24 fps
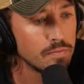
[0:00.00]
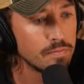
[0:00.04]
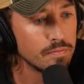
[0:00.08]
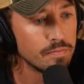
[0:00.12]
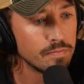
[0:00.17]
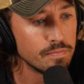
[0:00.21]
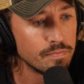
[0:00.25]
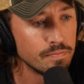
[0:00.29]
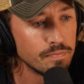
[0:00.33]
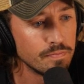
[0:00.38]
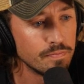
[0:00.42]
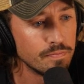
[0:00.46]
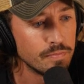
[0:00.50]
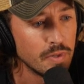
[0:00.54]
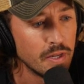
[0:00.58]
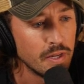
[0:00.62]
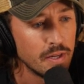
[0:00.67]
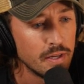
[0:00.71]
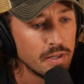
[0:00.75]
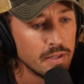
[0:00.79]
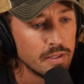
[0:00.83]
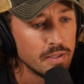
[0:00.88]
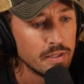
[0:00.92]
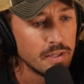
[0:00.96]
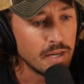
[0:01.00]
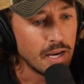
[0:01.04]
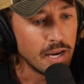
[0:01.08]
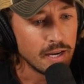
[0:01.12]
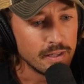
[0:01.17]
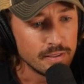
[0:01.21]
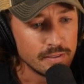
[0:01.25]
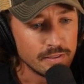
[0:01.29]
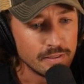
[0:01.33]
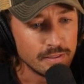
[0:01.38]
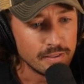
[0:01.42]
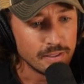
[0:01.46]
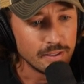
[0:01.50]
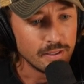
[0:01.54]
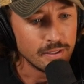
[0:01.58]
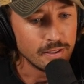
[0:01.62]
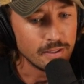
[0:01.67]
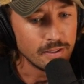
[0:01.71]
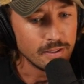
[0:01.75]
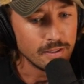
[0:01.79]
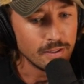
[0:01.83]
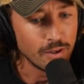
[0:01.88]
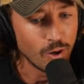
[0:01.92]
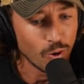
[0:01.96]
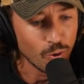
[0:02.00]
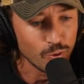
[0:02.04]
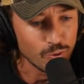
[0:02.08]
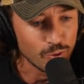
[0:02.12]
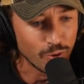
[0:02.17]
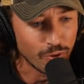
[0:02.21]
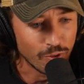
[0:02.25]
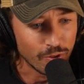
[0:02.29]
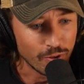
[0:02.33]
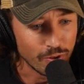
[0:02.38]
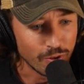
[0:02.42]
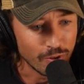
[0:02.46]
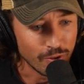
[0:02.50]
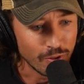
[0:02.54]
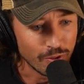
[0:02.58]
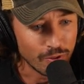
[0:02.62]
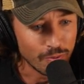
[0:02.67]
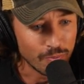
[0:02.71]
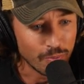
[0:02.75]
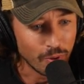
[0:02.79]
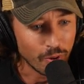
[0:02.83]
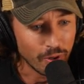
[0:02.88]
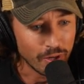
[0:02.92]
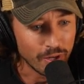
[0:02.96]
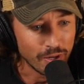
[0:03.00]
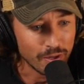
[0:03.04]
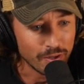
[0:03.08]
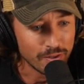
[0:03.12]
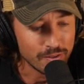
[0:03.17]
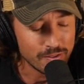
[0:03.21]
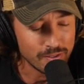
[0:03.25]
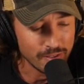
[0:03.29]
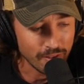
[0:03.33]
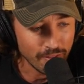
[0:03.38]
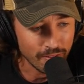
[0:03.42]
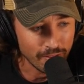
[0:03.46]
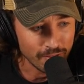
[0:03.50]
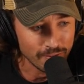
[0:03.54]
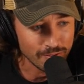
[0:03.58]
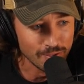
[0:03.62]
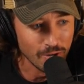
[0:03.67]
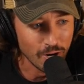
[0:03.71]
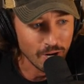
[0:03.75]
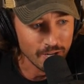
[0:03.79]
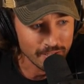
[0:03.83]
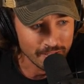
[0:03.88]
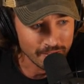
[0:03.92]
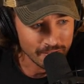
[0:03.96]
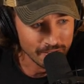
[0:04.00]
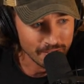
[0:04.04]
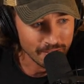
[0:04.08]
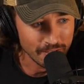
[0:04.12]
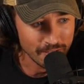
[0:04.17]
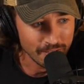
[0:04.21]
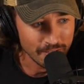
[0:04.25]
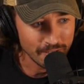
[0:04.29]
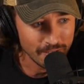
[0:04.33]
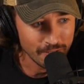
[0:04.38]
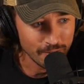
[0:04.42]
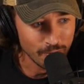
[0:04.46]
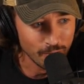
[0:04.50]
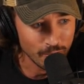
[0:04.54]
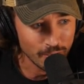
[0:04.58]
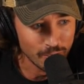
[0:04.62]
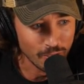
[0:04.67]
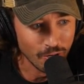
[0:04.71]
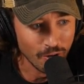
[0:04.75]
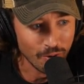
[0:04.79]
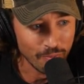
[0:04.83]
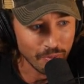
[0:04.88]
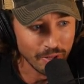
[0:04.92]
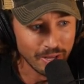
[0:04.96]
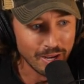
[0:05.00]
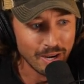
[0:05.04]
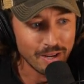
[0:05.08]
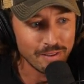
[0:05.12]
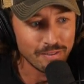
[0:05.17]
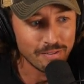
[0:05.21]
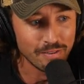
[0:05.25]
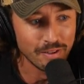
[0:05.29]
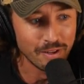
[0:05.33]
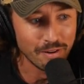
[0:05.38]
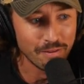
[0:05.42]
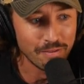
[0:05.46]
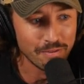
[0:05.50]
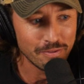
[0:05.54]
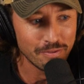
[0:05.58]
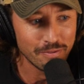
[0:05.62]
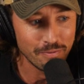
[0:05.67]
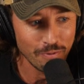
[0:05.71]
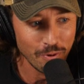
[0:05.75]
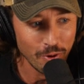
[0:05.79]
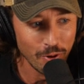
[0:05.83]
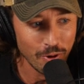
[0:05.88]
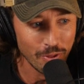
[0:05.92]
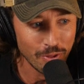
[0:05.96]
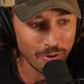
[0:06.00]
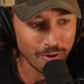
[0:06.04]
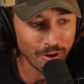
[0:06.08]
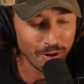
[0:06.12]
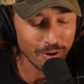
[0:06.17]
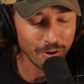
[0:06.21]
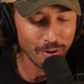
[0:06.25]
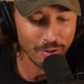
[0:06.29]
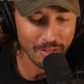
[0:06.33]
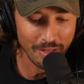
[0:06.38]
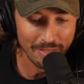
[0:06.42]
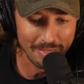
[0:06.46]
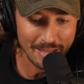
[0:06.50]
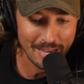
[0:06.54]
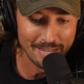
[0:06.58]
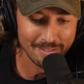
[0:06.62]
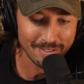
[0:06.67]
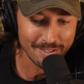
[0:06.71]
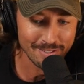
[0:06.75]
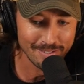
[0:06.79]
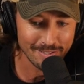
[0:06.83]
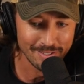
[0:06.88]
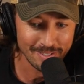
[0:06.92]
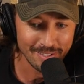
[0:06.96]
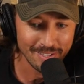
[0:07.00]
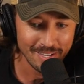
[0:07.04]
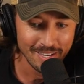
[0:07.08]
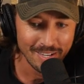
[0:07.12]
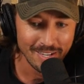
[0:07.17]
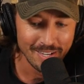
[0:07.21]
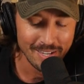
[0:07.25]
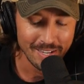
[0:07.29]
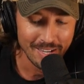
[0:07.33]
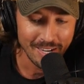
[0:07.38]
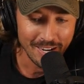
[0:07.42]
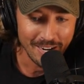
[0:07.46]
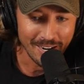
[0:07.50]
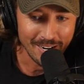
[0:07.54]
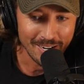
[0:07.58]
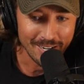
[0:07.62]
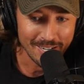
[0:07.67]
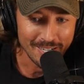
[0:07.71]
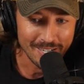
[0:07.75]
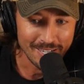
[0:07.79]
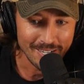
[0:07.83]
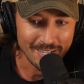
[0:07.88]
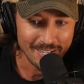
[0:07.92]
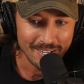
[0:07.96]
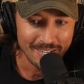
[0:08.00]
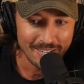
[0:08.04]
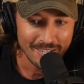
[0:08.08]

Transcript: Mm-hmm. And also the the body synthesizes it, which complicates things further. I know that that doesn't uh,